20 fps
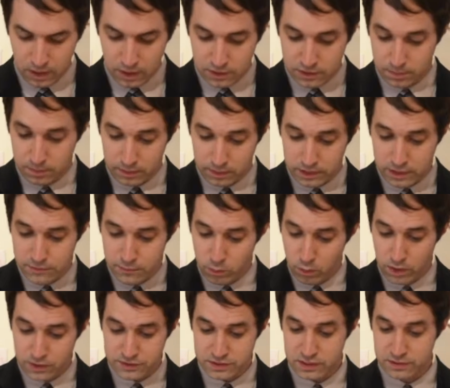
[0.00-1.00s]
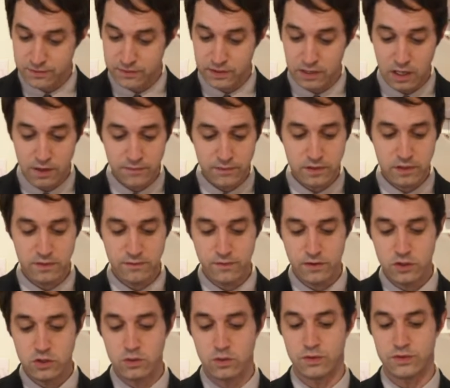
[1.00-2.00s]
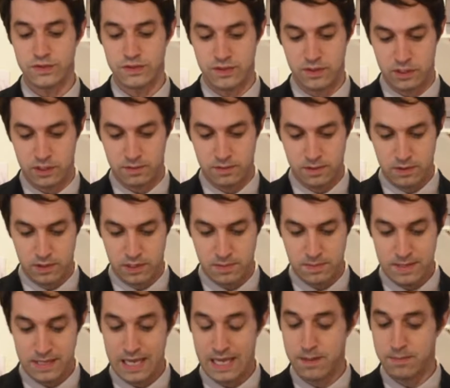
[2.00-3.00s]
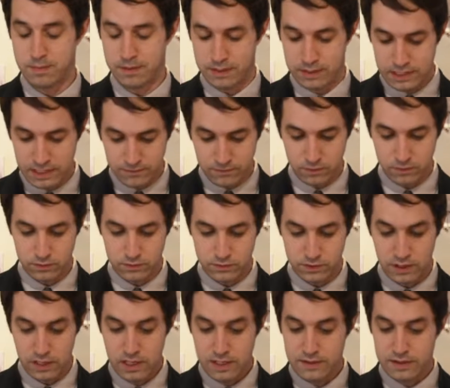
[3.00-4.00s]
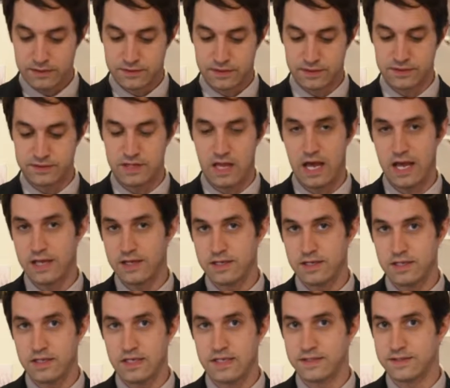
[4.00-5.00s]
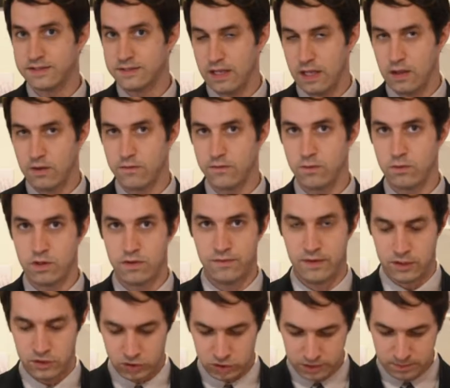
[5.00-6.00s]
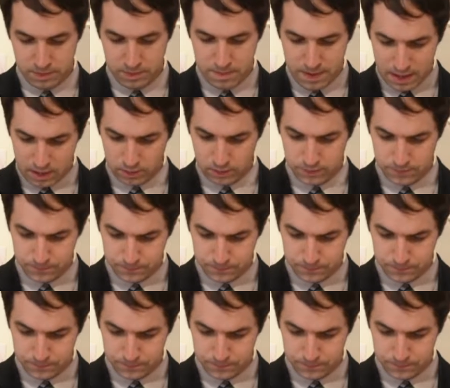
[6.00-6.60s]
The belief was that if enough individuals in the community became believers, then society itself would eventually be better.